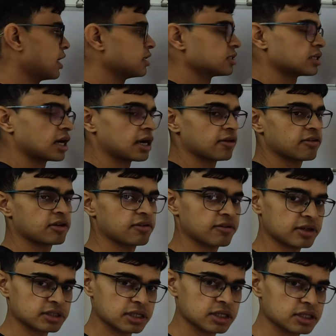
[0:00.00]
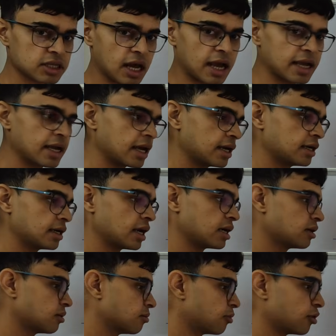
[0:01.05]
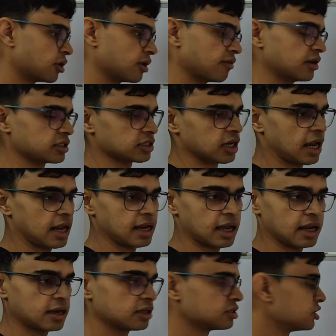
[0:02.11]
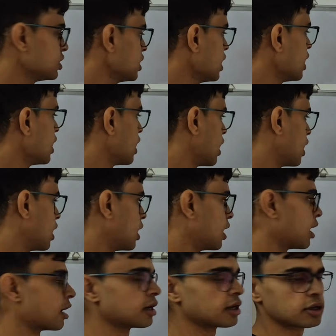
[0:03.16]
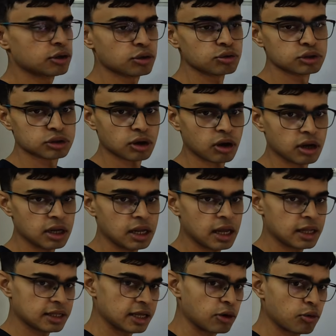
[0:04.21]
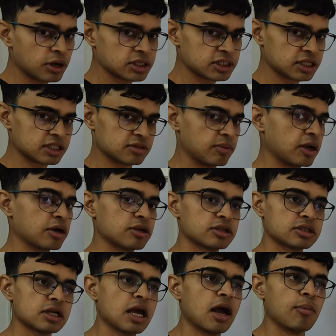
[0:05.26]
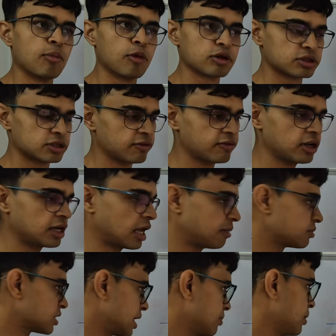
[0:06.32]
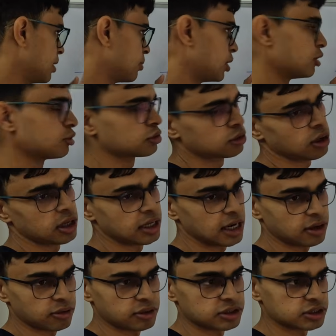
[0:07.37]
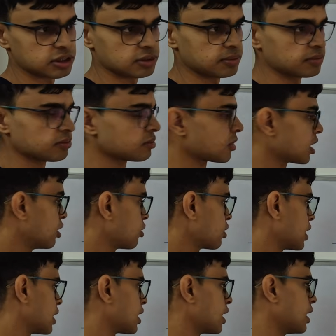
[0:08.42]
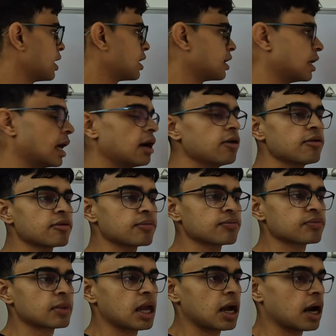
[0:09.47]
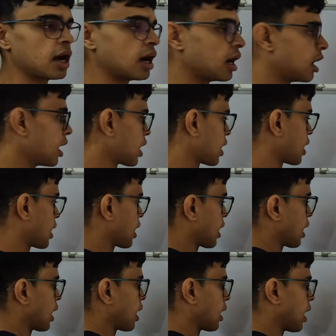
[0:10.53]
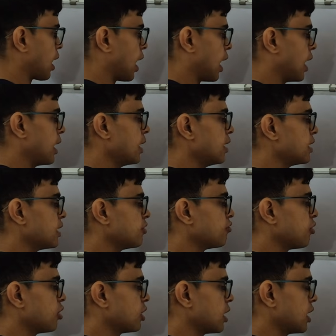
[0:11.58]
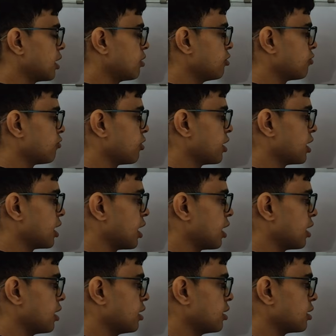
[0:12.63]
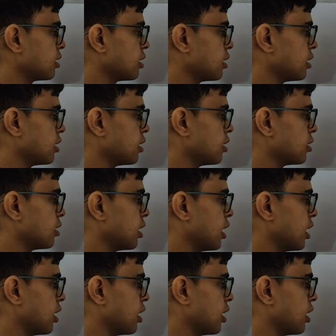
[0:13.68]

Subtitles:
I start with physics, I get that motivation and energy to solve the questions, because most of the times I'm able to solve that question. Okay, now I devote around 1 hour